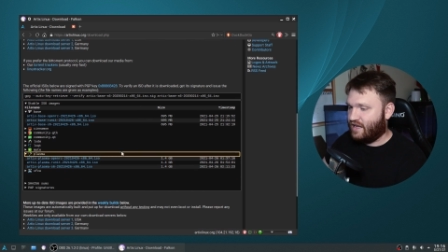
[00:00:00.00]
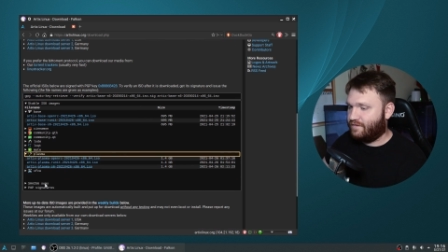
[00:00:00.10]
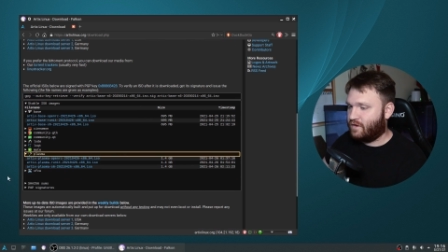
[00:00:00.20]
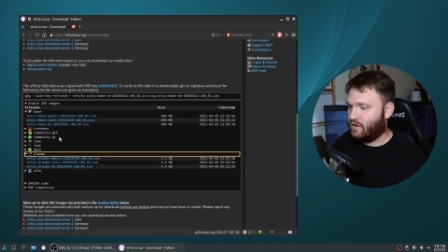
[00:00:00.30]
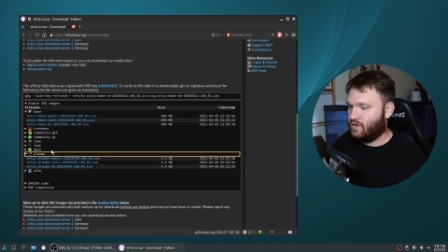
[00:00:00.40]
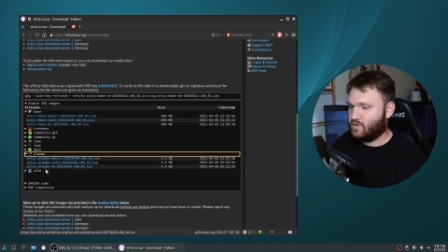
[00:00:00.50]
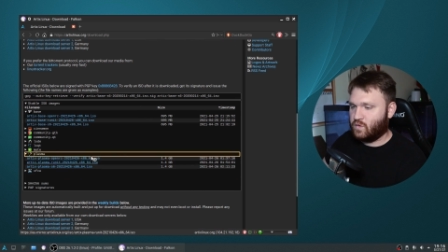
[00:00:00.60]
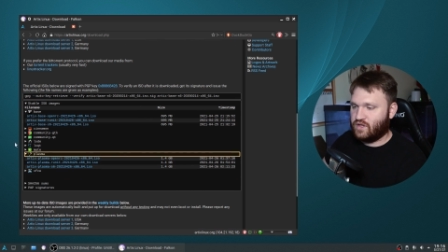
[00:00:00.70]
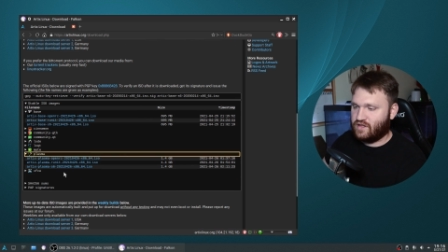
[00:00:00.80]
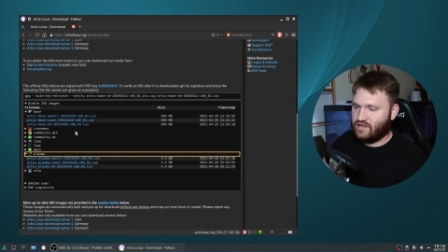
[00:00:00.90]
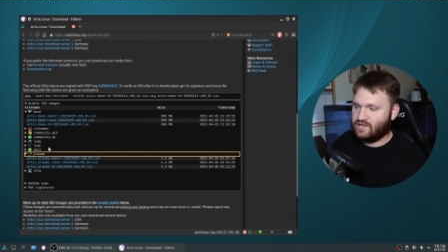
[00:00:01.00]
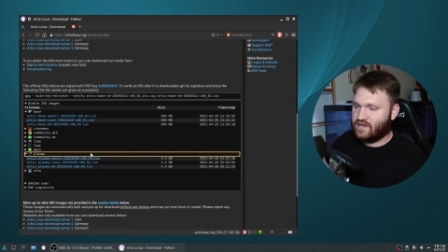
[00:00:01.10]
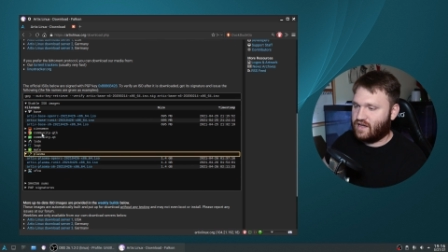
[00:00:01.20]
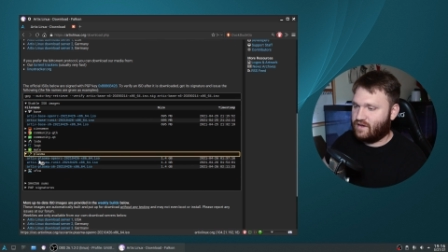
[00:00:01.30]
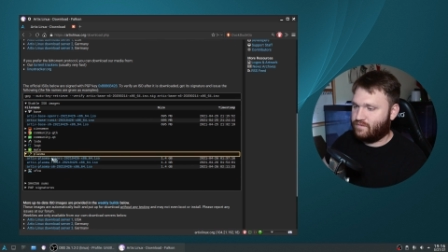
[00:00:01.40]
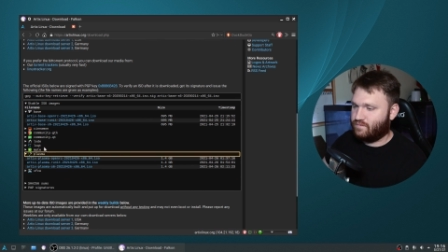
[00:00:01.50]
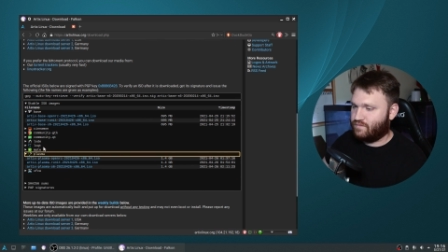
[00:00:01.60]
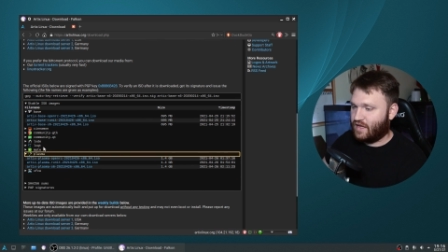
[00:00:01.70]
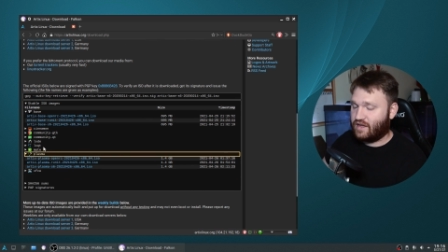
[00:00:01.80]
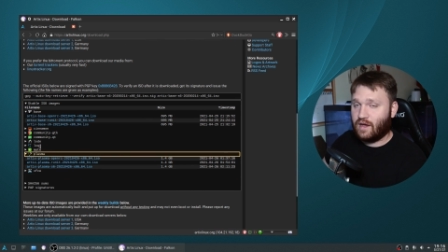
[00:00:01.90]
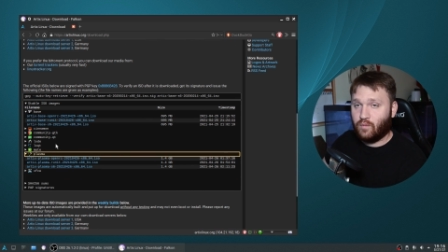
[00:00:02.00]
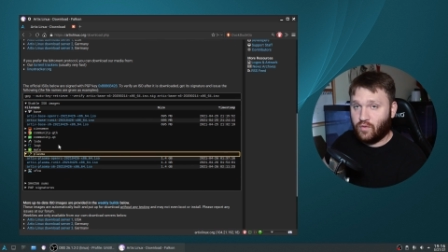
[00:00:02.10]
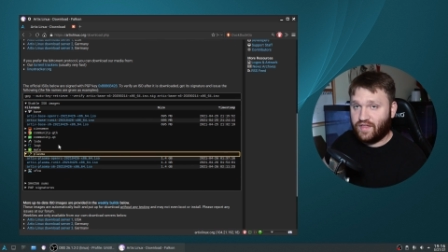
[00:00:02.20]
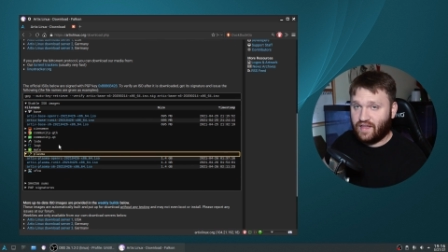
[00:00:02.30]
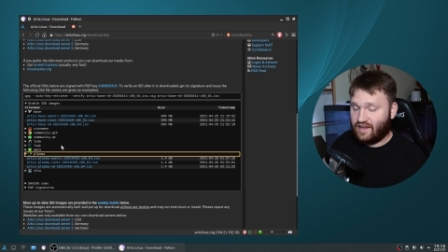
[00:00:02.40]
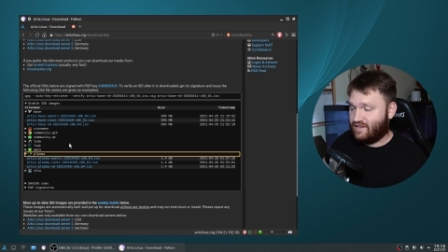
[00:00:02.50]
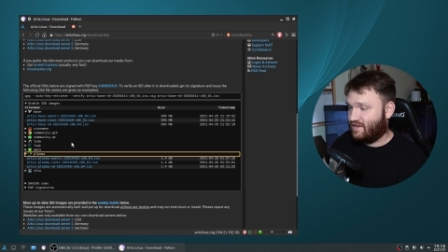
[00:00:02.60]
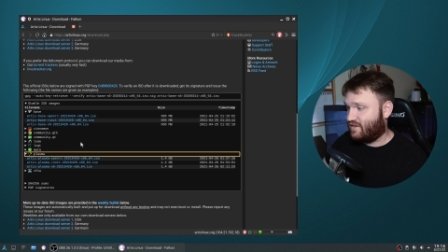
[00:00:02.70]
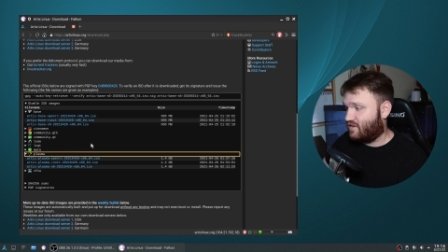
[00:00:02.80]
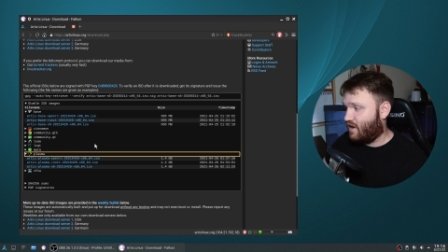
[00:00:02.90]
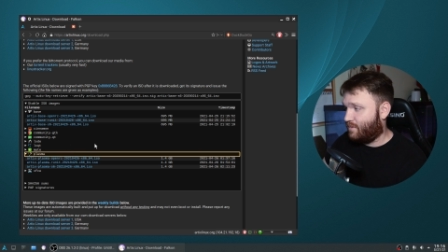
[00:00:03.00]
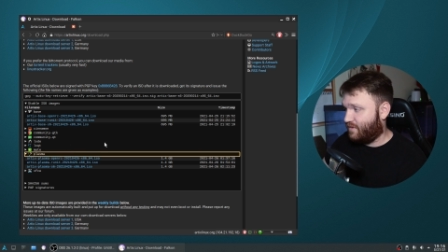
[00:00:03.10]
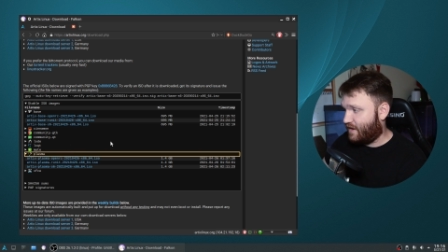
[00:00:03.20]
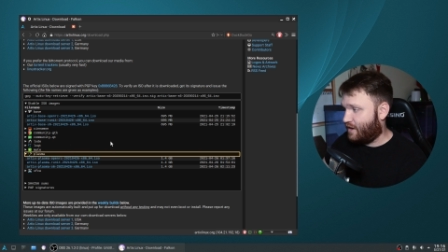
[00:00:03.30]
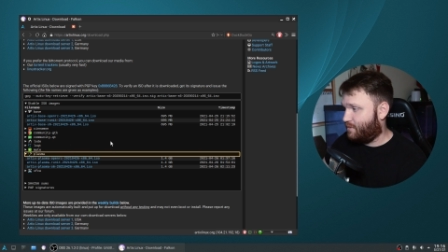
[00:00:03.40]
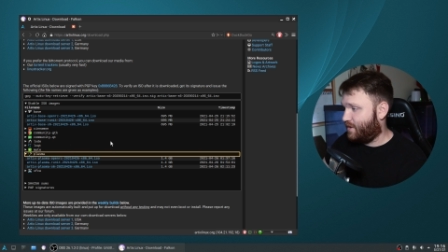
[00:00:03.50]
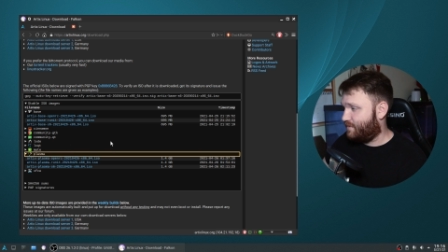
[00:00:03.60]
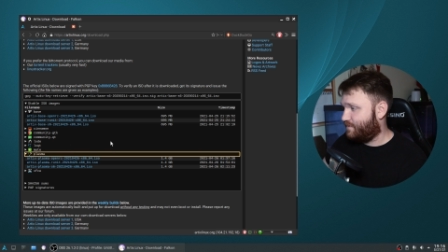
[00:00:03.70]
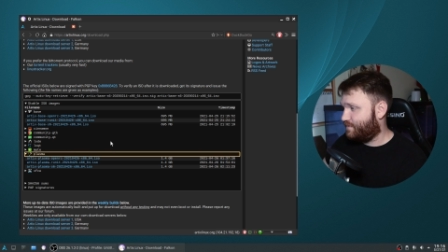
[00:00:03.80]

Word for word: if you use one of these uh, that come with a desktop environment.